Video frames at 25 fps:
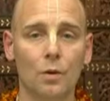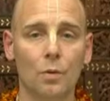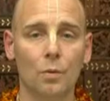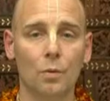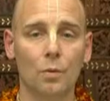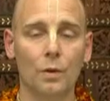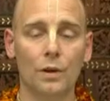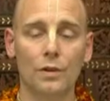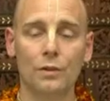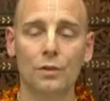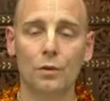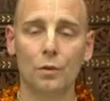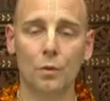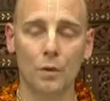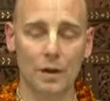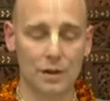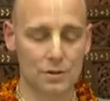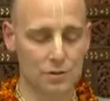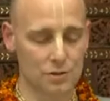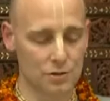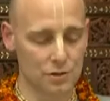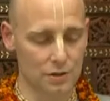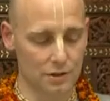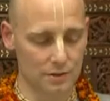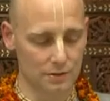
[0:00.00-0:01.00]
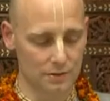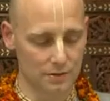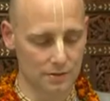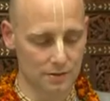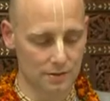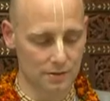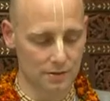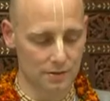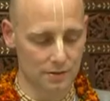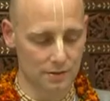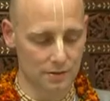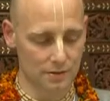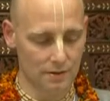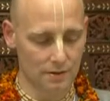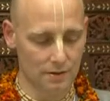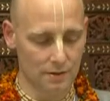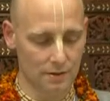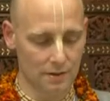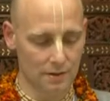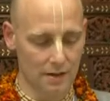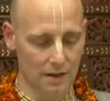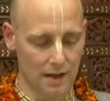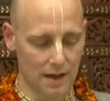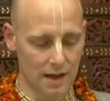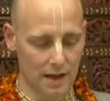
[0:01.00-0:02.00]
with questions
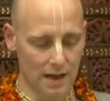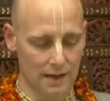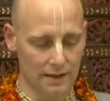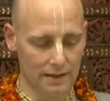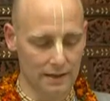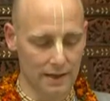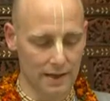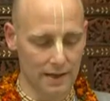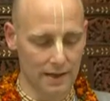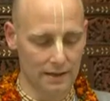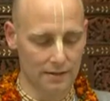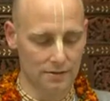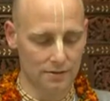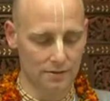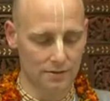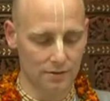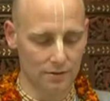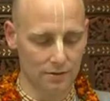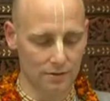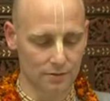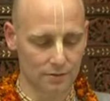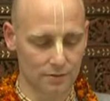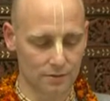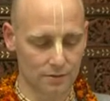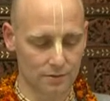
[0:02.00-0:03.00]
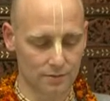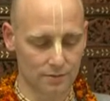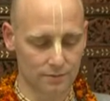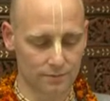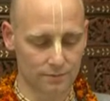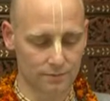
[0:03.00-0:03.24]
and answers.